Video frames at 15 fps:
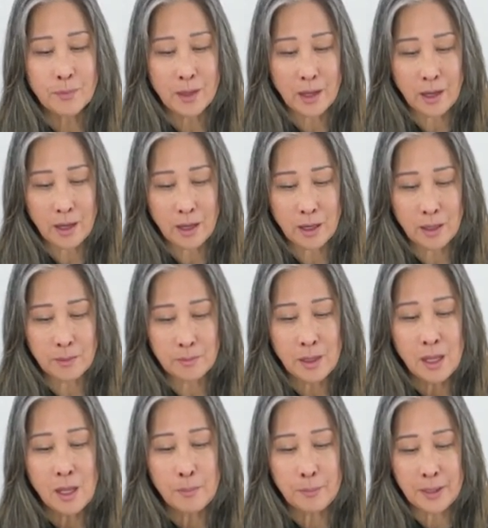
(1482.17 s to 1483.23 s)

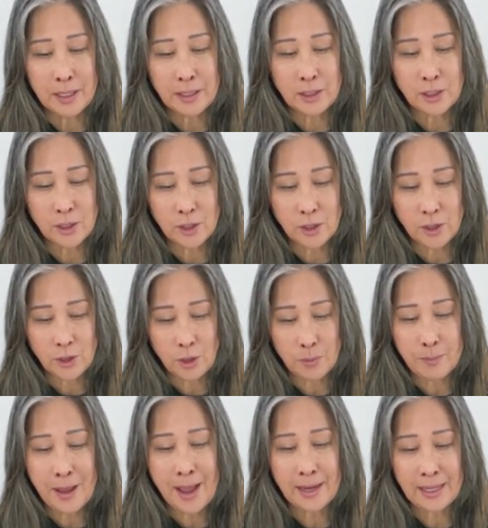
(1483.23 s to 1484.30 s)
but you're
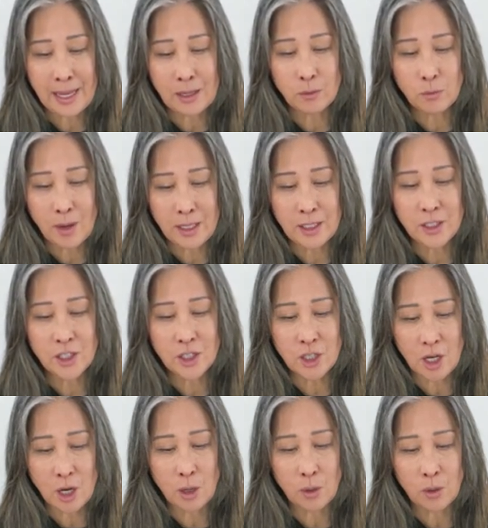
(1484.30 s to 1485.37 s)
back and ready to
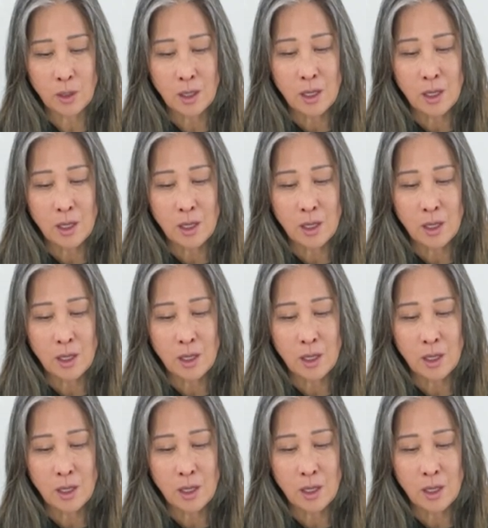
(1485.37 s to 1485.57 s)
go.